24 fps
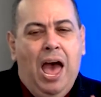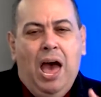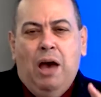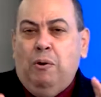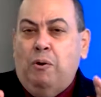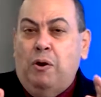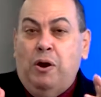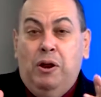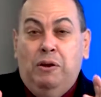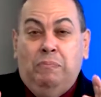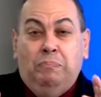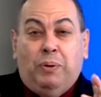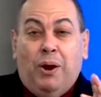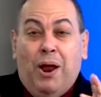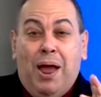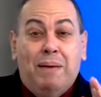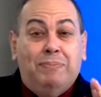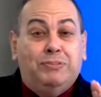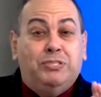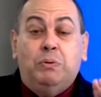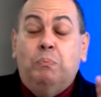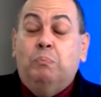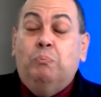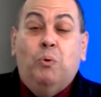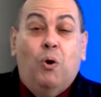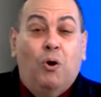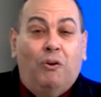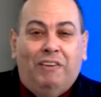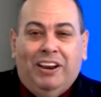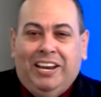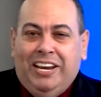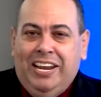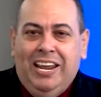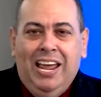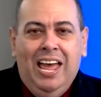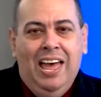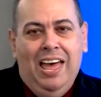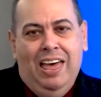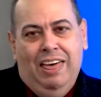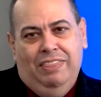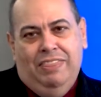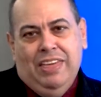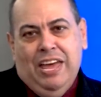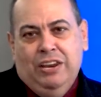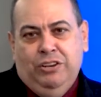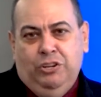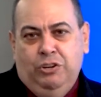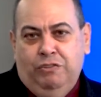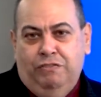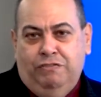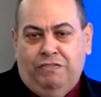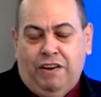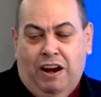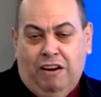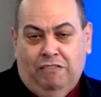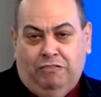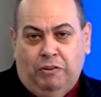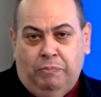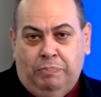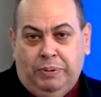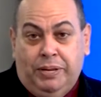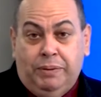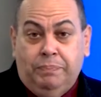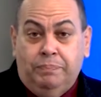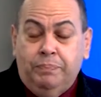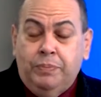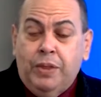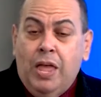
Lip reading: and perhaps more ready than you've ever been.